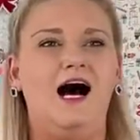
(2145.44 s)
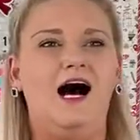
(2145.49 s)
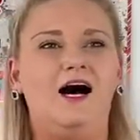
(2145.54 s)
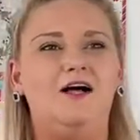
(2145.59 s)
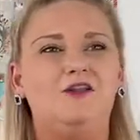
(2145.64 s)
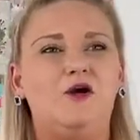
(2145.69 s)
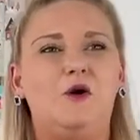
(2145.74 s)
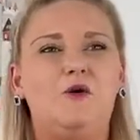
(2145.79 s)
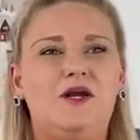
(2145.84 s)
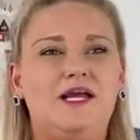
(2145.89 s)

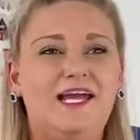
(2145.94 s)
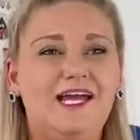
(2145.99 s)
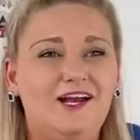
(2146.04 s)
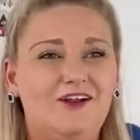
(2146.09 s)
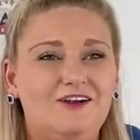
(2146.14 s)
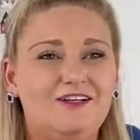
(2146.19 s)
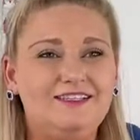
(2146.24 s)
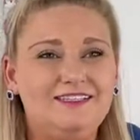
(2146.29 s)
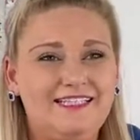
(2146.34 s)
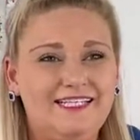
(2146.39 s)
Hello to
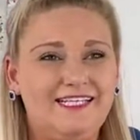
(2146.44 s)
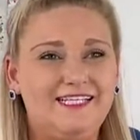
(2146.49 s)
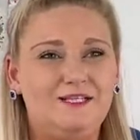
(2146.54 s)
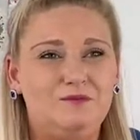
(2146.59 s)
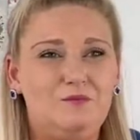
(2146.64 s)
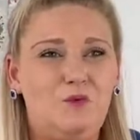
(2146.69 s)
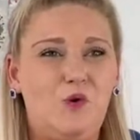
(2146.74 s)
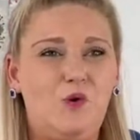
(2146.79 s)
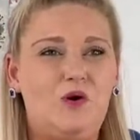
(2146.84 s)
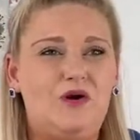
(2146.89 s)

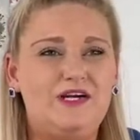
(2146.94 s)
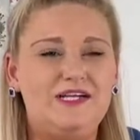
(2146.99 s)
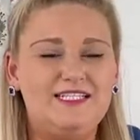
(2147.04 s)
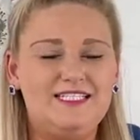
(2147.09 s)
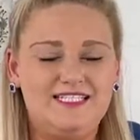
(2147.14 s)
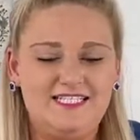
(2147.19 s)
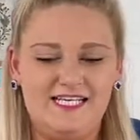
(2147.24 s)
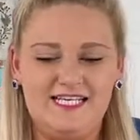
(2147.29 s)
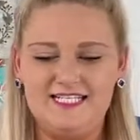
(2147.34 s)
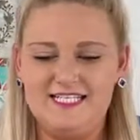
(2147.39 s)
Carolina Moore in
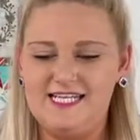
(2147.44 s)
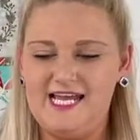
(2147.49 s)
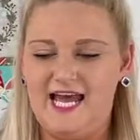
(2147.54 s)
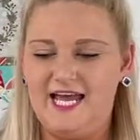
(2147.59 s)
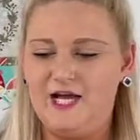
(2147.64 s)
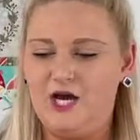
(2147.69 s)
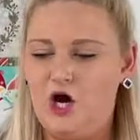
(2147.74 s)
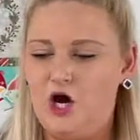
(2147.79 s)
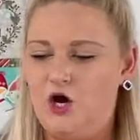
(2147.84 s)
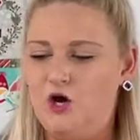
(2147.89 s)
San
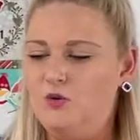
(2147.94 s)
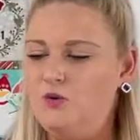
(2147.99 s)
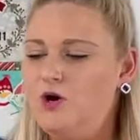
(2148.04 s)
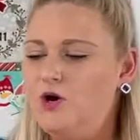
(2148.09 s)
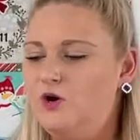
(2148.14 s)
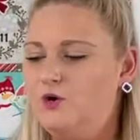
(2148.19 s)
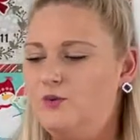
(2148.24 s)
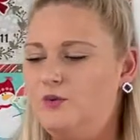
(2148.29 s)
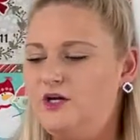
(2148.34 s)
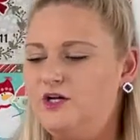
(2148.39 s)
Diego.
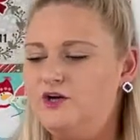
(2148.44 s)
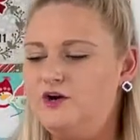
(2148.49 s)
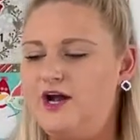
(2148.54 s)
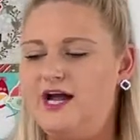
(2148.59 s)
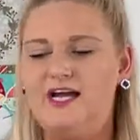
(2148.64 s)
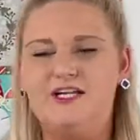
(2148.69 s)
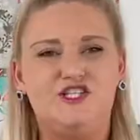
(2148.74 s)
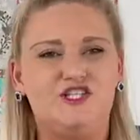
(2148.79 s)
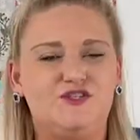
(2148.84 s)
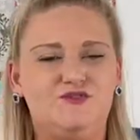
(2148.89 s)
We are
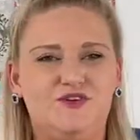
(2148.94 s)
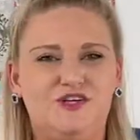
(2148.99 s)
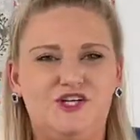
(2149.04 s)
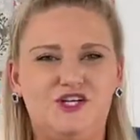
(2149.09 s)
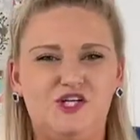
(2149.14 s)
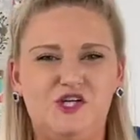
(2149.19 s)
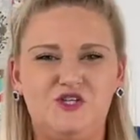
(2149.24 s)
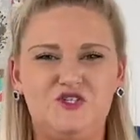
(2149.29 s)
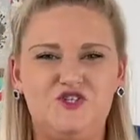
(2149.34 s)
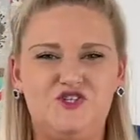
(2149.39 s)
actually very
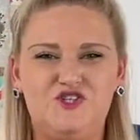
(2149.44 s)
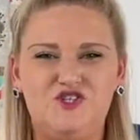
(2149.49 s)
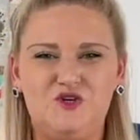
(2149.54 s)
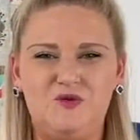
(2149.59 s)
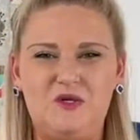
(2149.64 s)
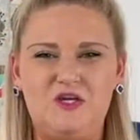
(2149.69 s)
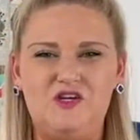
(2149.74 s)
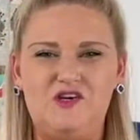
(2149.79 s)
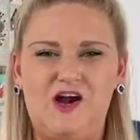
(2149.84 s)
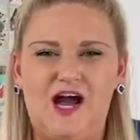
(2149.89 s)
close to
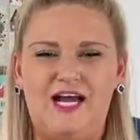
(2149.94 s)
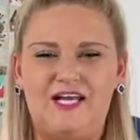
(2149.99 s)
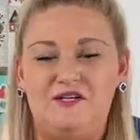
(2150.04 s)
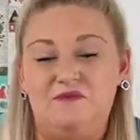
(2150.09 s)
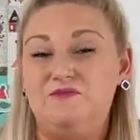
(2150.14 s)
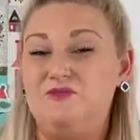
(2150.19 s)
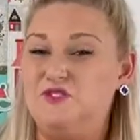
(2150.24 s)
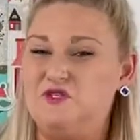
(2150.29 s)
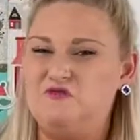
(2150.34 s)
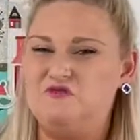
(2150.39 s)
showing your
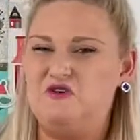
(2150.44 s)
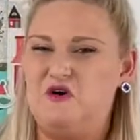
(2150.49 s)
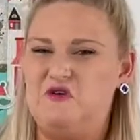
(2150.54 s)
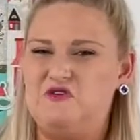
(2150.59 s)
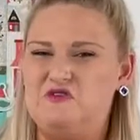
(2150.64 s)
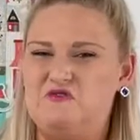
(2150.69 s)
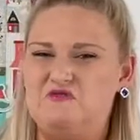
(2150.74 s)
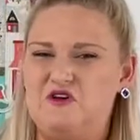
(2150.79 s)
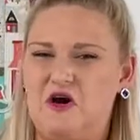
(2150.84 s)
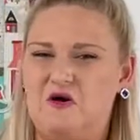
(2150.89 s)
item, so
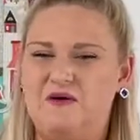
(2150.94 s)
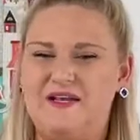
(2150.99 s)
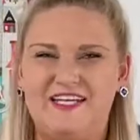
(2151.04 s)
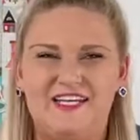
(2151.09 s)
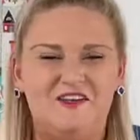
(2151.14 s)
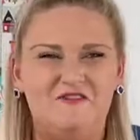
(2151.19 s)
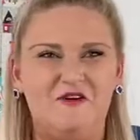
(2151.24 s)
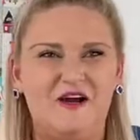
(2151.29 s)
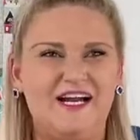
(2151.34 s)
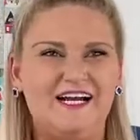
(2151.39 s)
don't you go
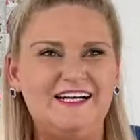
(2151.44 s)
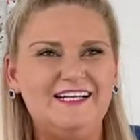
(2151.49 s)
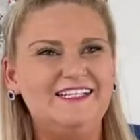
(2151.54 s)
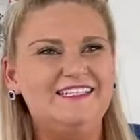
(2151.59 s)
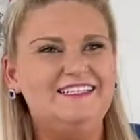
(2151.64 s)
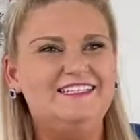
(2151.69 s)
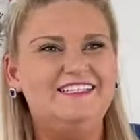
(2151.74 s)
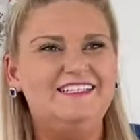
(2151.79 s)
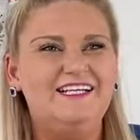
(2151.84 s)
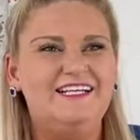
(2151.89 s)

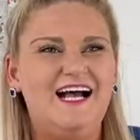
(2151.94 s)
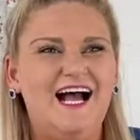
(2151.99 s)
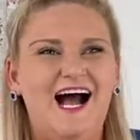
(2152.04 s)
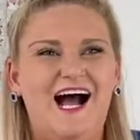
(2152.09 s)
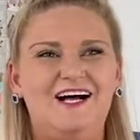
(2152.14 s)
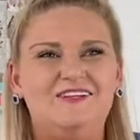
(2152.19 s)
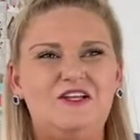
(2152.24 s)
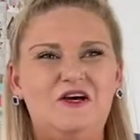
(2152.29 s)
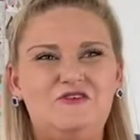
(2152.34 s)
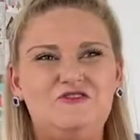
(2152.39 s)
anywhere.
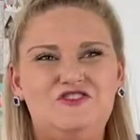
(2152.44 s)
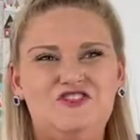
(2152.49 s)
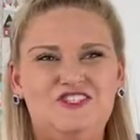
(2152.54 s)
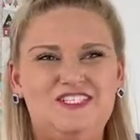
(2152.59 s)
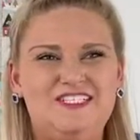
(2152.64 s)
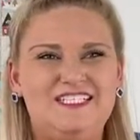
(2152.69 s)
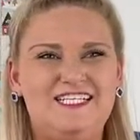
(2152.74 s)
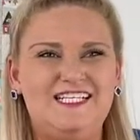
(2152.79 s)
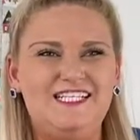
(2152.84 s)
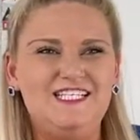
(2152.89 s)
Hello,
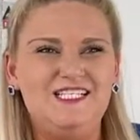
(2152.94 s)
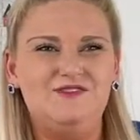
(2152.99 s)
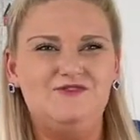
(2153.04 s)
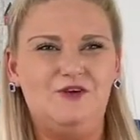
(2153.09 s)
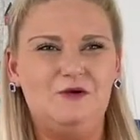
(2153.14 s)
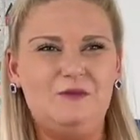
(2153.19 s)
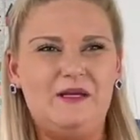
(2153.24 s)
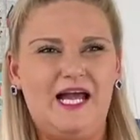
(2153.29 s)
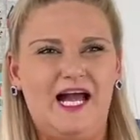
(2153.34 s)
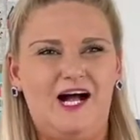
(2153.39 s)
Janice
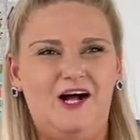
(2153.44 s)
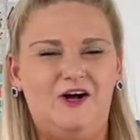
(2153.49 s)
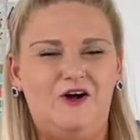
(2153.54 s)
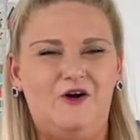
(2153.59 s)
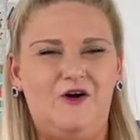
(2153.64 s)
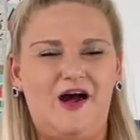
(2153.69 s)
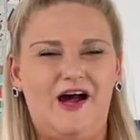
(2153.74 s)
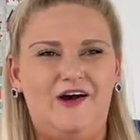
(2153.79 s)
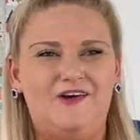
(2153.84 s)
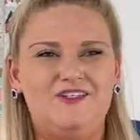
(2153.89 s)
from
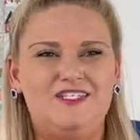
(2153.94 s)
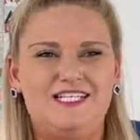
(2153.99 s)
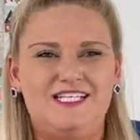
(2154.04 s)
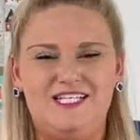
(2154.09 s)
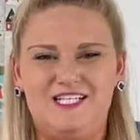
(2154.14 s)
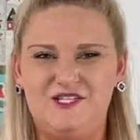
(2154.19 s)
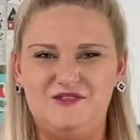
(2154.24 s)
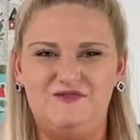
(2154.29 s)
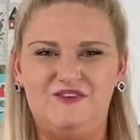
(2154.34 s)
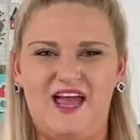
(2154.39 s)
Calico House
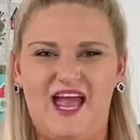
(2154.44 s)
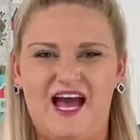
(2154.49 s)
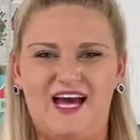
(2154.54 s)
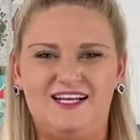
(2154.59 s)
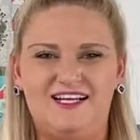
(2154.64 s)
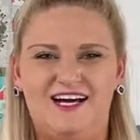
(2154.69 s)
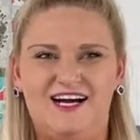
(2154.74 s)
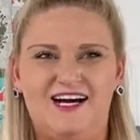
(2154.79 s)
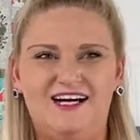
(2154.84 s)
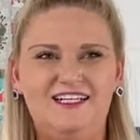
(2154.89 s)
in
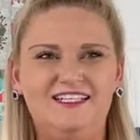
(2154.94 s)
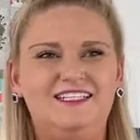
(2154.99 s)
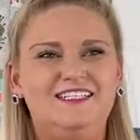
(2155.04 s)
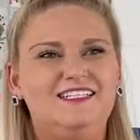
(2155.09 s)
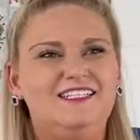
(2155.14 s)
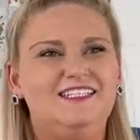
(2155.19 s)
Nevada.